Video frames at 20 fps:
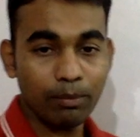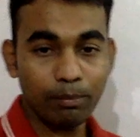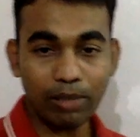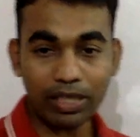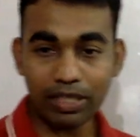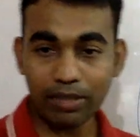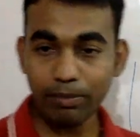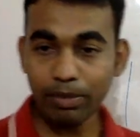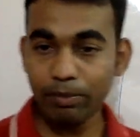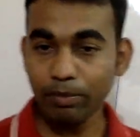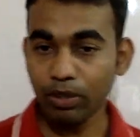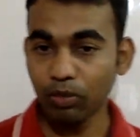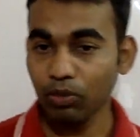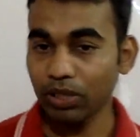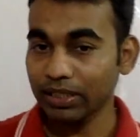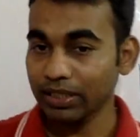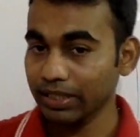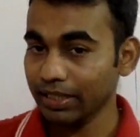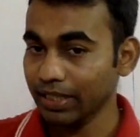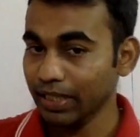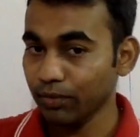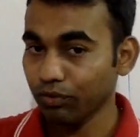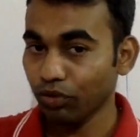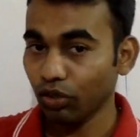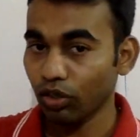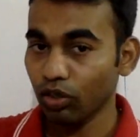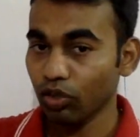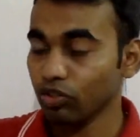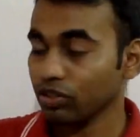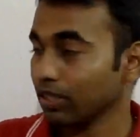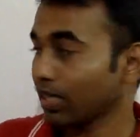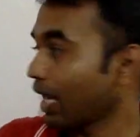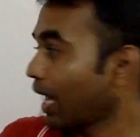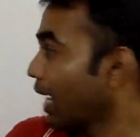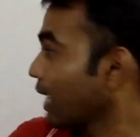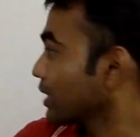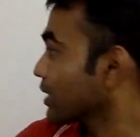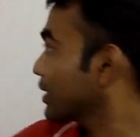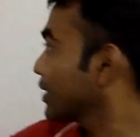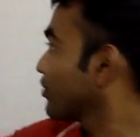But remember one thing, it follows
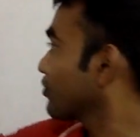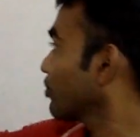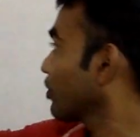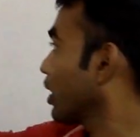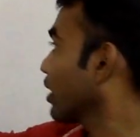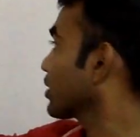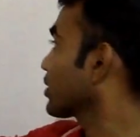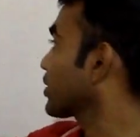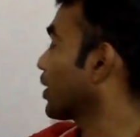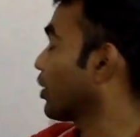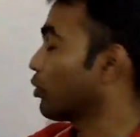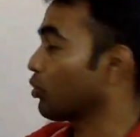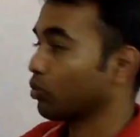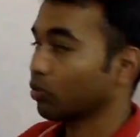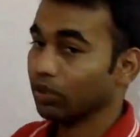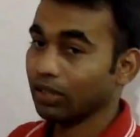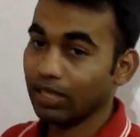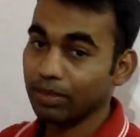last in first out.